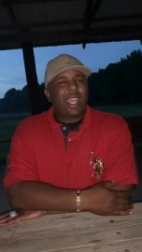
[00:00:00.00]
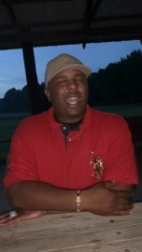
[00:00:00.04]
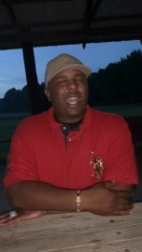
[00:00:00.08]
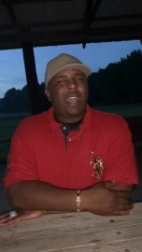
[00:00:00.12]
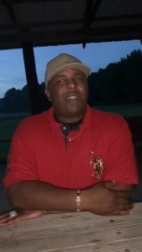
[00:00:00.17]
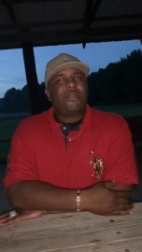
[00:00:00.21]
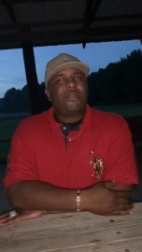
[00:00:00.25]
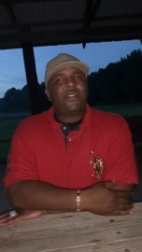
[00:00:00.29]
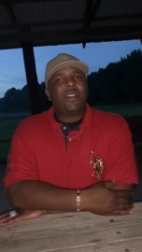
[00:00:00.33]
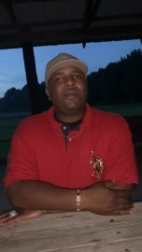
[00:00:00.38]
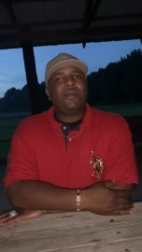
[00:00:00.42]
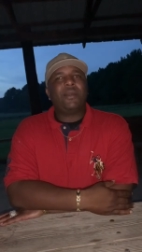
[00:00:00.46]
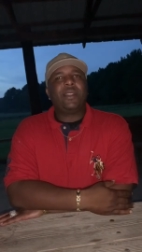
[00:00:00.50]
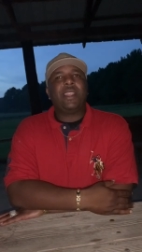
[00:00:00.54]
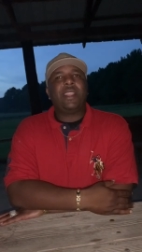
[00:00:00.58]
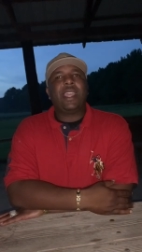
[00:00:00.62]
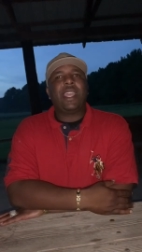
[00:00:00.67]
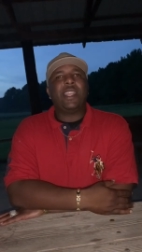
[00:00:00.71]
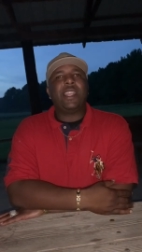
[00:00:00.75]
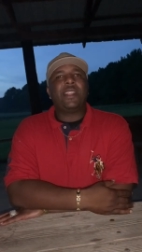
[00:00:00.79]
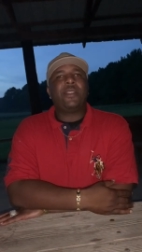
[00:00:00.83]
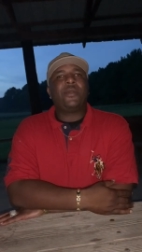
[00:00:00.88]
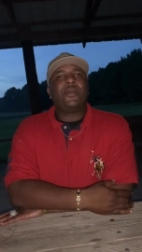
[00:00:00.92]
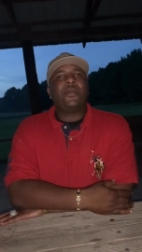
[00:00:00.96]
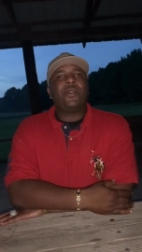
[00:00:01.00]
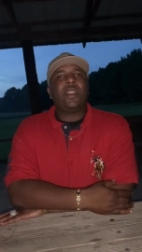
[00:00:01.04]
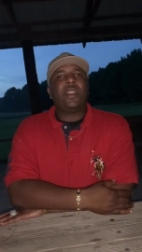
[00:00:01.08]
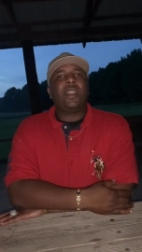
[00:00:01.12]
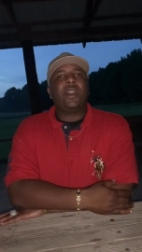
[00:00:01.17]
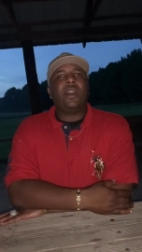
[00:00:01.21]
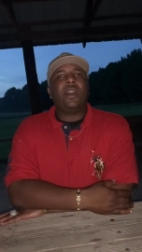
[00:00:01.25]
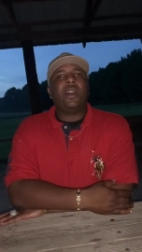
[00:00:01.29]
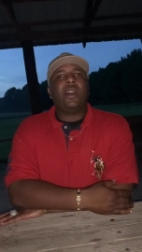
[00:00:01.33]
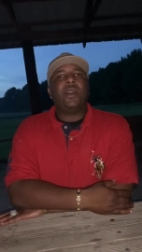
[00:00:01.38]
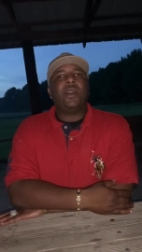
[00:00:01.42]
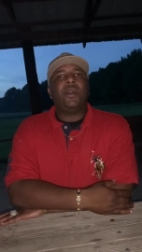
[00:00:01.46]
Our family has
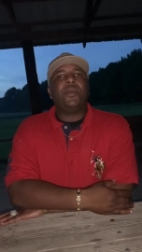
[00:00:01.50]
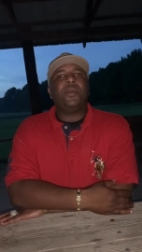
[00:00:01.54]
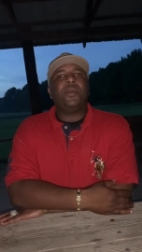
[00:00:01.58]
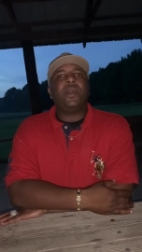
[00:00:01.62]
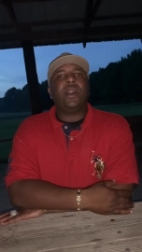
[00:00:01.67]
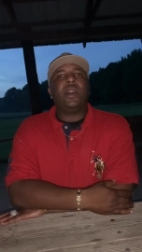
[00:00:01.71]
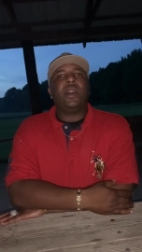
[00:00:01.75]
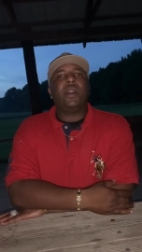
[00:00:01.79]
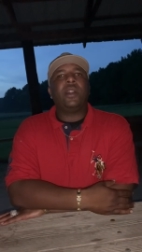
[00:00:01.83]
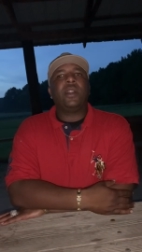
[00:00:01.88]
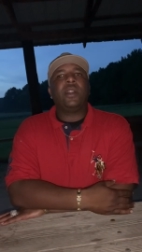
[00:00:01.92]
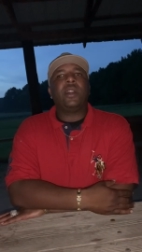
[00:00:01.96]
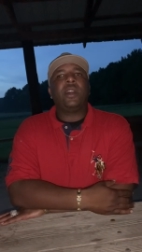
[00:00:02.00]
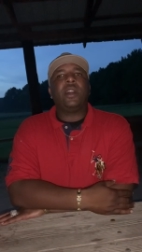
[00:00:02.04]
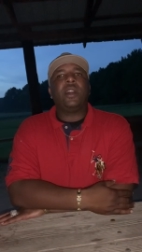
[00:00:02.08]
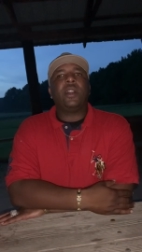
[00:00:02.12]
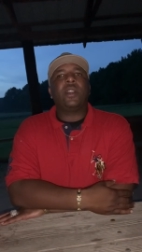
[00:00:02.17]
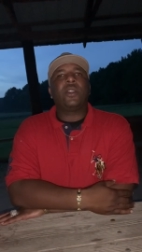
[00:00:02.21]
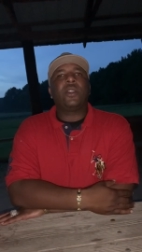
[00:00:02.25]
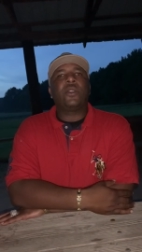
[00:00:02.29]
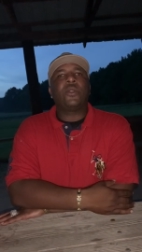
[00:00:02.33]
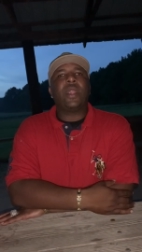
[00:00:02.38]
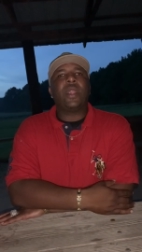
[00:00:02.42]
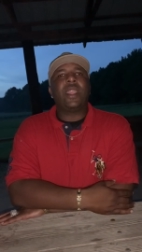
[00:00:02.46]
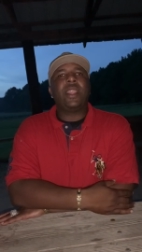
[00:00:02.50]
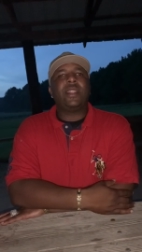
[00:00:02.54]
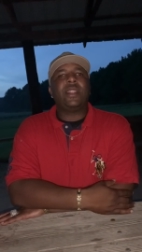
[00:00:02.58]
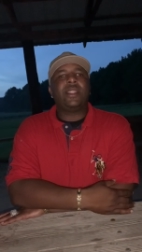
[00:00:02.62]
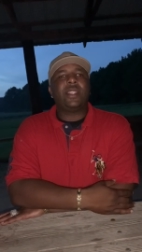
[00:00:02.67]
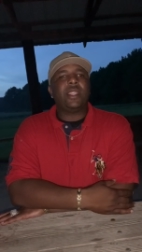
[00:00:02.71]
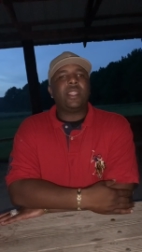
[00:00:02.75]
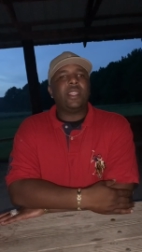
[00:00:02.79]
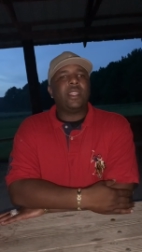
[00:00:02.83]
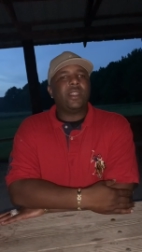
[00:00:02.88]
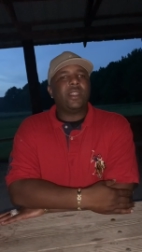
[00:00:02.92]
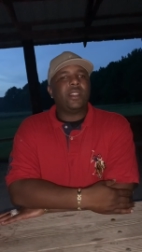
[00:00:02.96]
a great
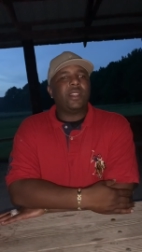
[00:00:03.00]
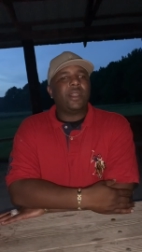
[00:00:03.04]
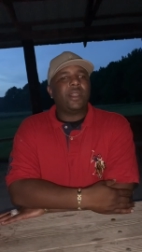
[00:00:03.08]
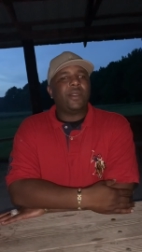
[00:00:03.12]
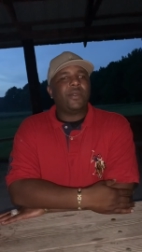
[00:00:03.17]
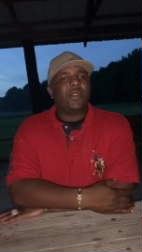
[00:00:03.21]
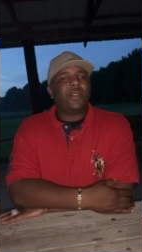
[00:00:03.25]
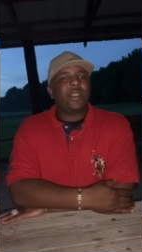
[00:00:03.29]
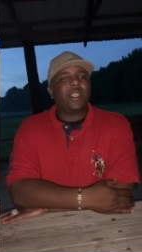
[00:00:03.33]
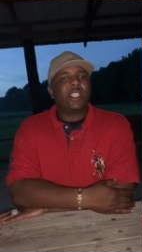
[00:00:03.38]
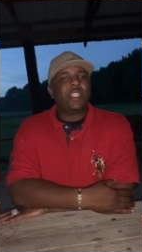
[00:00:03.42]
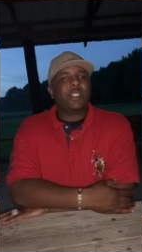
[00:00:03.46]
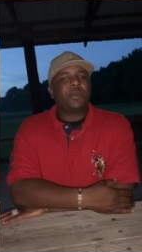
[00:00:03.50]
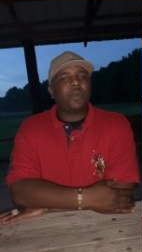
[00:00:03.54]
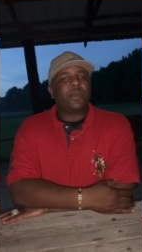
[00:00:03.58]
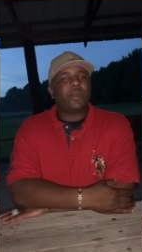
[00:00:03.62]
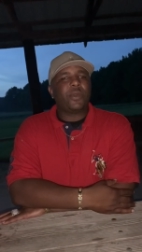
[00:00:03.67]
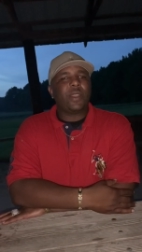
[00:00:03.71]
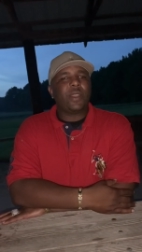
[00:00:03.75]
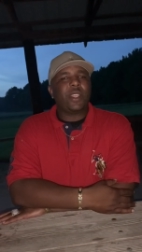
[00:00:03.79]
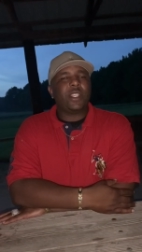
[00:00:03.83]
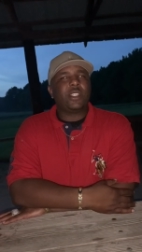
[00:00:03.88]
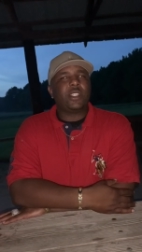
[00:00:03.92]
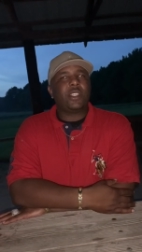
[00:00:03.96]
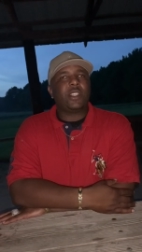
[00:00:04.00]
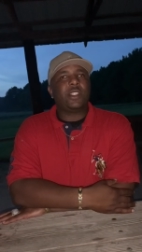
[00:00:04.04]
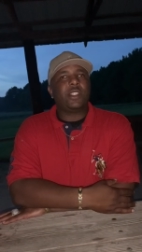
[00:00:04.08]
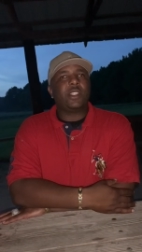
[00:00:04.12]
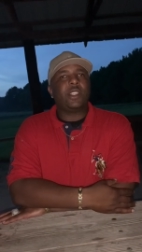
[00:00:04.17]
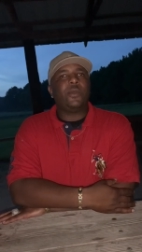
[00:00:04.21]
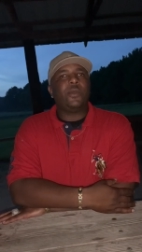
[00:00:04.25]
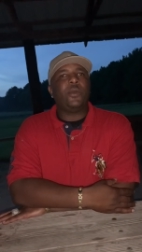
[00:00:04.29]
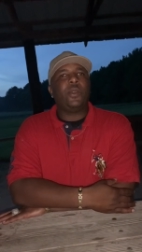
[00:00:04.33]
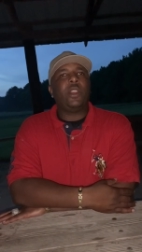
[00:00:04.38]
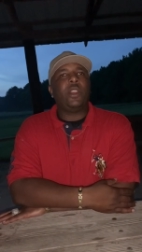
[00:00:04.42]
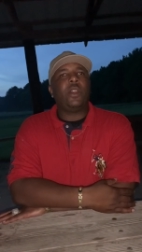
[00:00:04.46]
deal of inspirations,
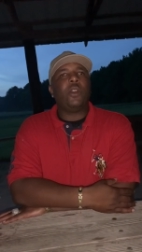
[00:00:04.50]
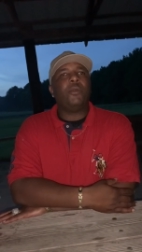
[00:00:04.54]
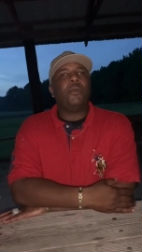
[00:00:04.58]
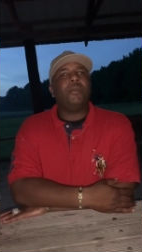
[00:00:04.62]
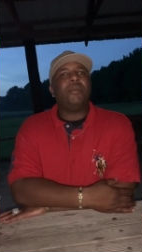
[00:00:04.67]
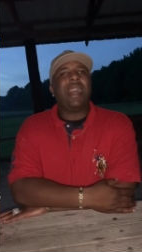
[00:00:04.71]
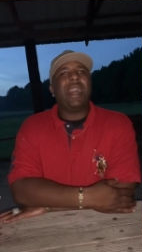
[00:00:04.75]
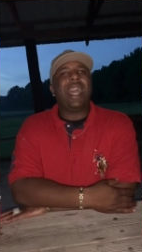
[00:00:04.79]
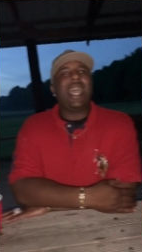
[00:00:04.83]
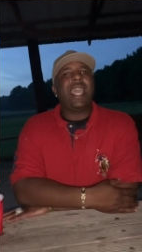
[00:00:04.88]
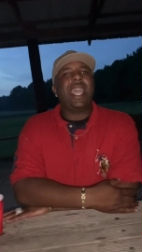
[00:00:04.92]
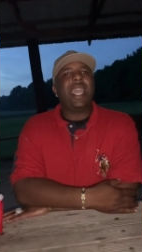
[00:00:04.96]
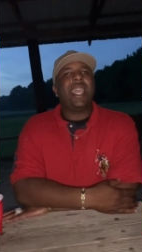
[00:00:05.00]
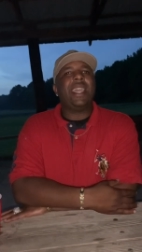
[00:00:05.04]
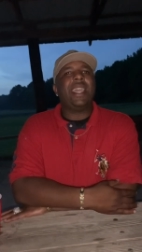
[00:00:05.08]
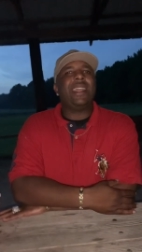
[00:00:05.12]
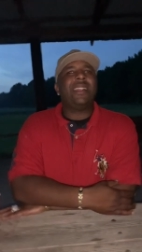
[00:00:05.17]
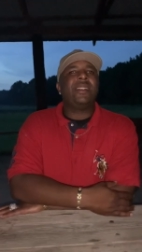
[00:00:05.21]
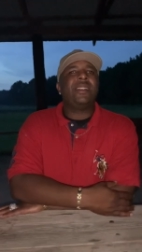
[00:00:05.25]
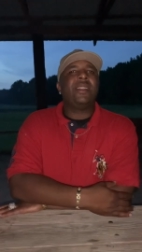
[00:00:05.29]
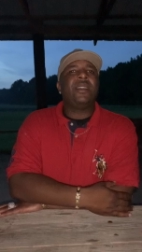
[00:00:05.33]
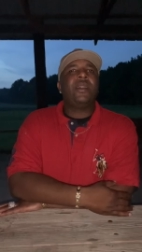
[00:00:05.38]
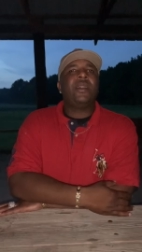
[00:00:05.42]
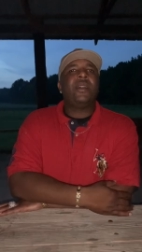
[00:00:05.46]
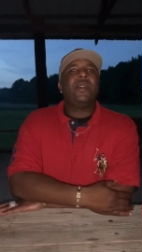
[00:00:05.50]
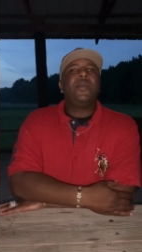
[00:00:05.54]
and we don't mind